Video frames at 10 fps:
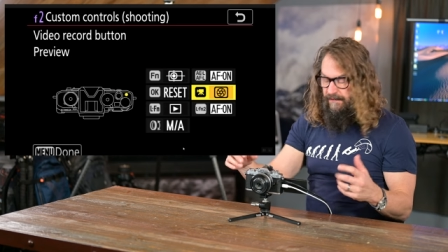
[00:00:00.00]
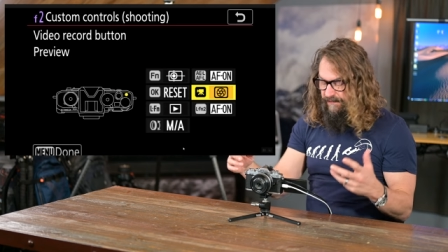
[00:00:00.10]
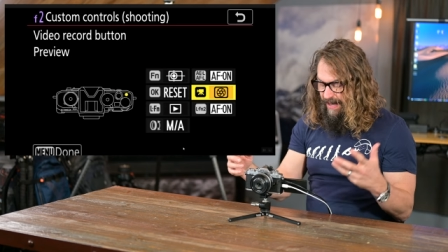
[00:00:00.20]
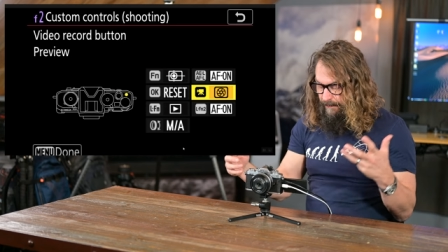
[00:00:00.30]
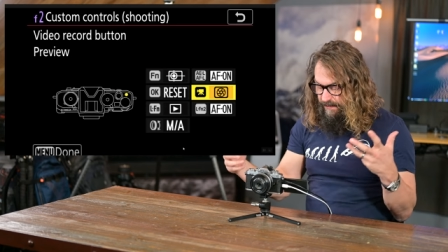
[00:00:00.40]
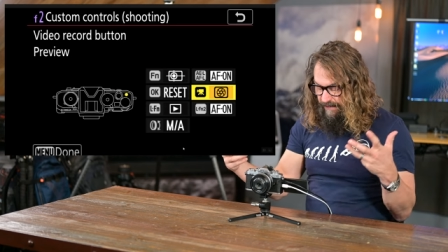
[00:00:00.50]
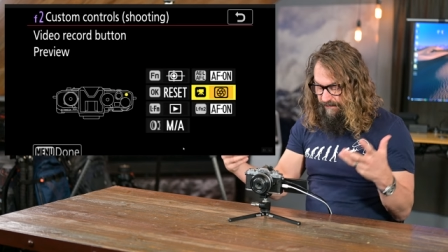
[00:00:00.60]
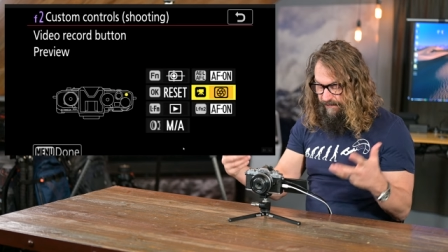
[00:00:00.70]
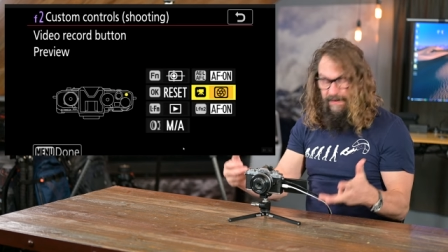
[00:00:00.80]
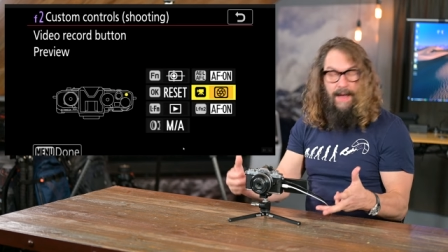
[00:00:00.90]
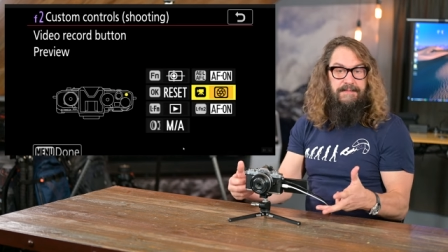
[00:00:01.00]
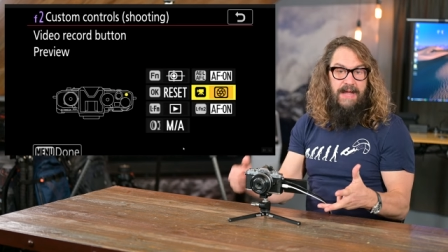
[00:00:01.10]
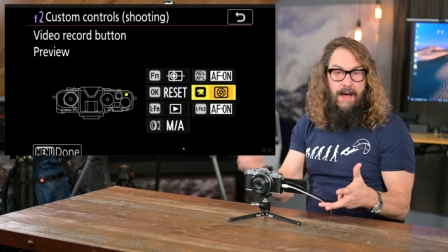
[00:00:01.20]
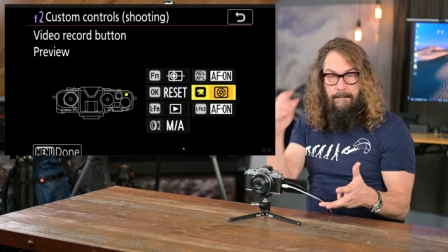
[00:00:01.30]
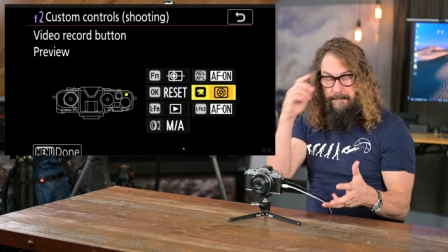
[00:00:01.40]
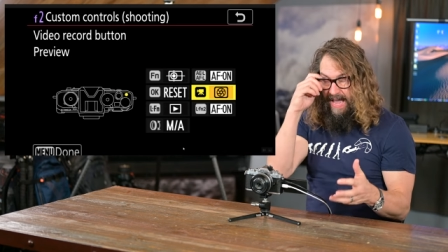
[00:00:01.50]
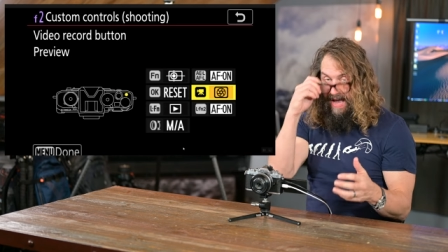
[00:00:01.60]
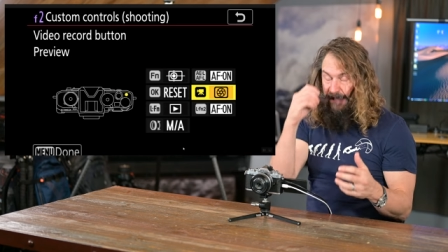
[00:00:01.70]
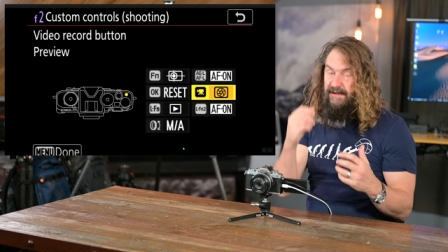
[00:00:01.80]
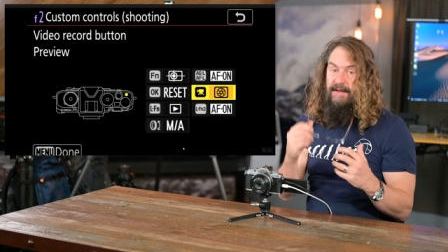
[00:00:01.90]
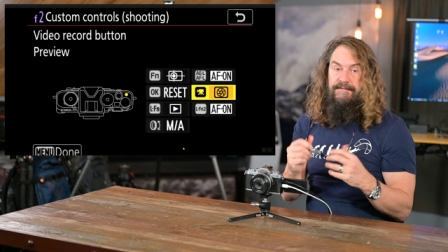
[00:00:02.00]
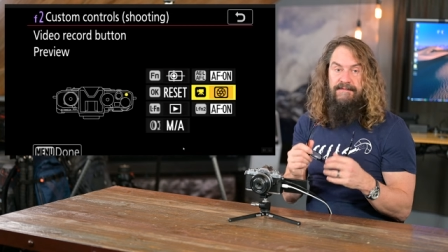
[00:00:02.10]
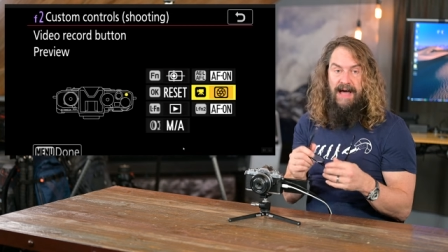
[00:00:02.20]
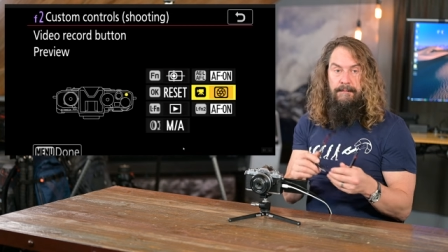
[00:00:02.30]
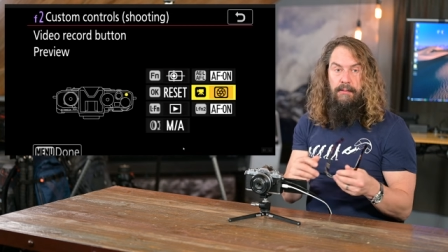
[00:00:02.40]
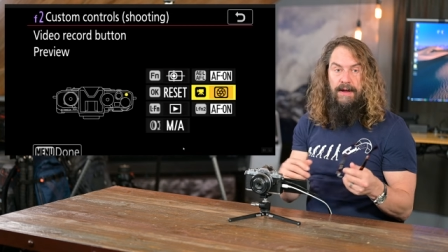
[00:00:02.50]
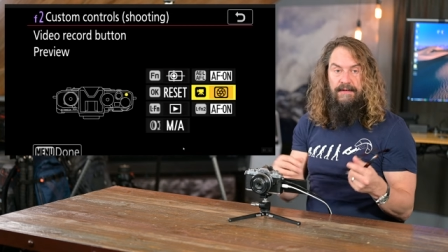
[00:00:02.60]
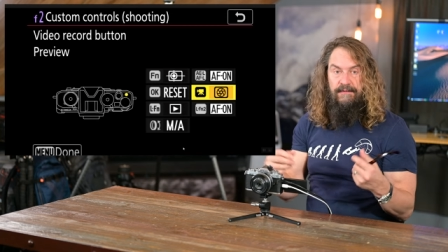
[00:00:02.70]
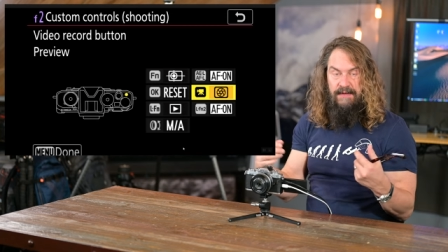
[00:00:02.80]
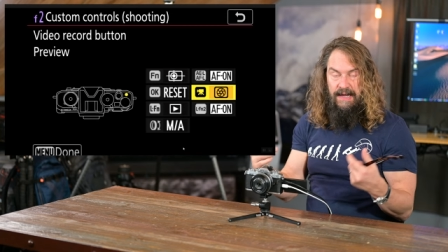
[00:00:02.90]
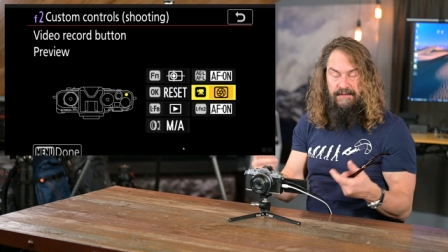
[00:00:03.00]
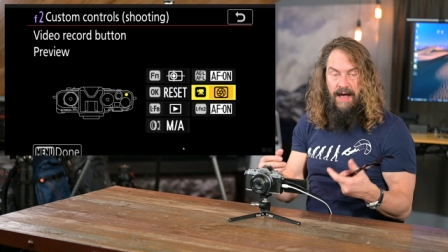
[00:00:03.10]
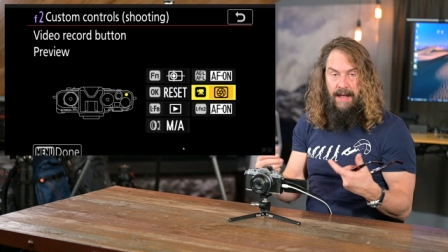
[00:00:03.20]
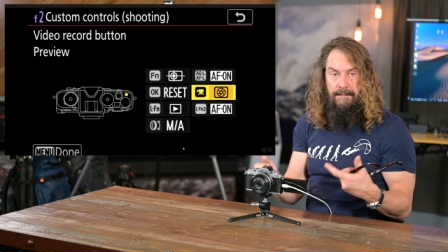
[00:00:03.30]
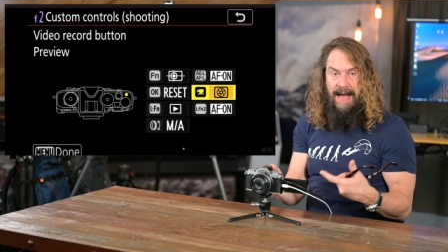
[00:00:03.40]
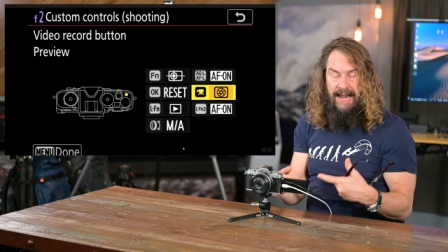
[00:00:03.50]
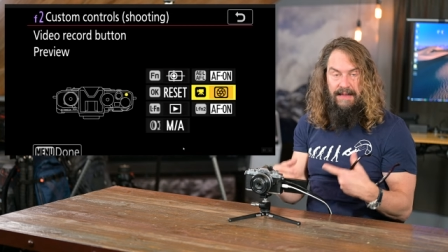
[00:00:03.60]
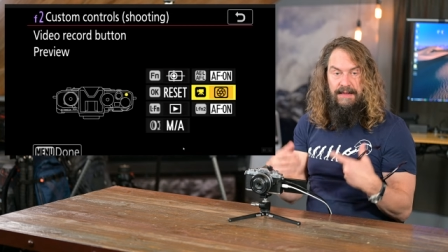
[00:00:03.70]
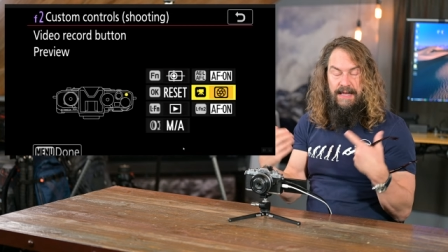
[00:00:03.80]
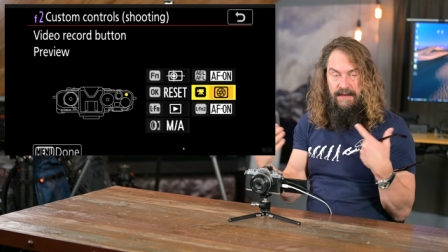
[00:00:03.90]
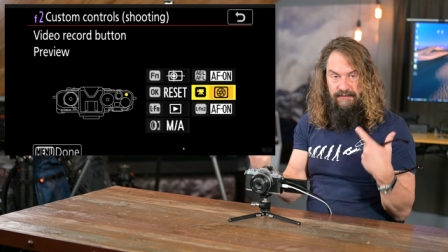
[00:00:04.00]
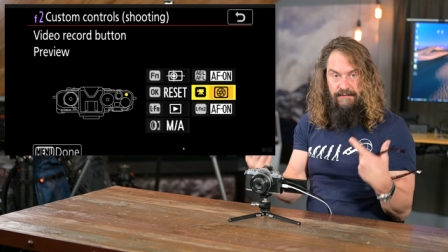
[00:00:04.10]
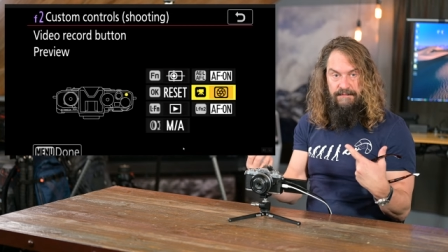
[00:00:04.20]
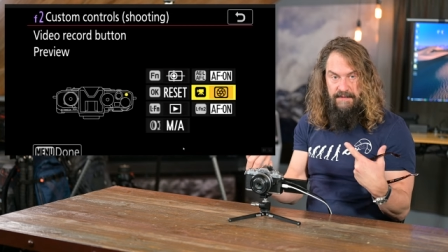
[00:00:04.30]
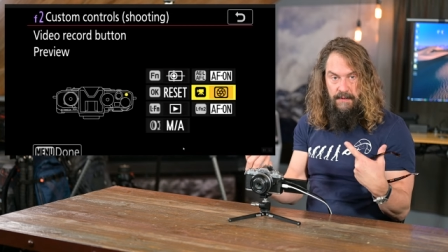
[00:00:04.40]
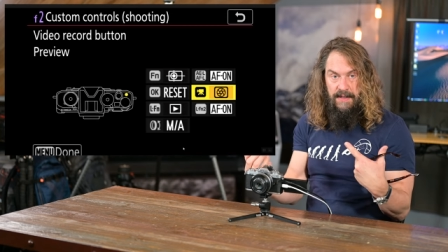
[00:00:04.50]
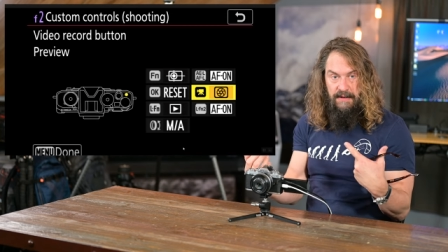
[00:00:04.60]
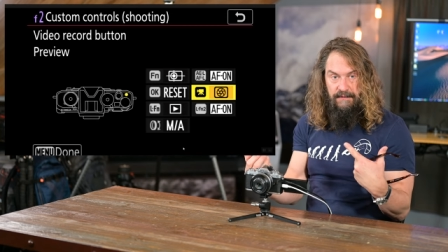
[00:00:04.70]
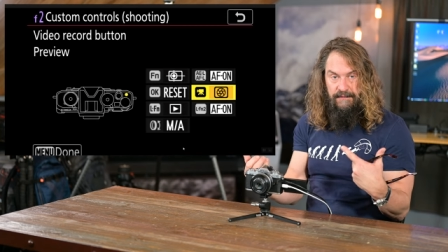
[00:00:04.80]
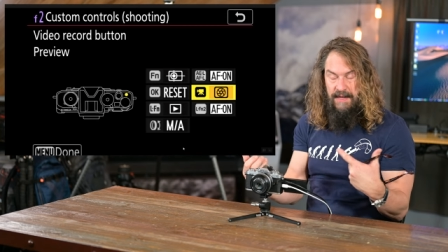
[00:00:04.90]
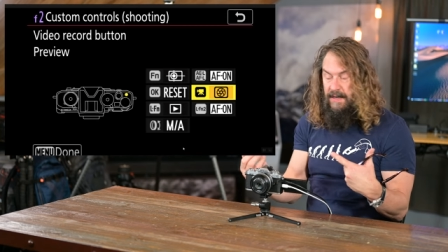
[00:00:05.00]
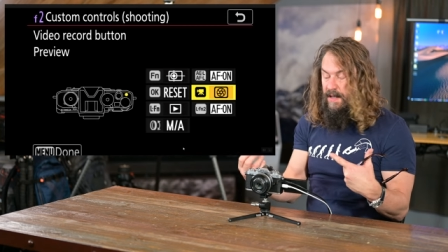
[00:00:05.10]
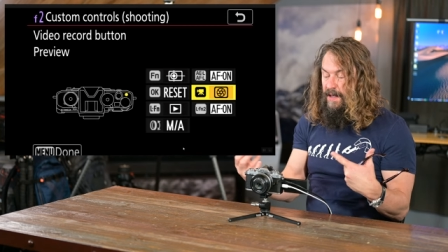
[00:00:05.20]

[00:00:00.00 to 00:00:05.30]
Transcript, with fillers: This camera doesn't stop down past f five point six automatically as you're viewing your scene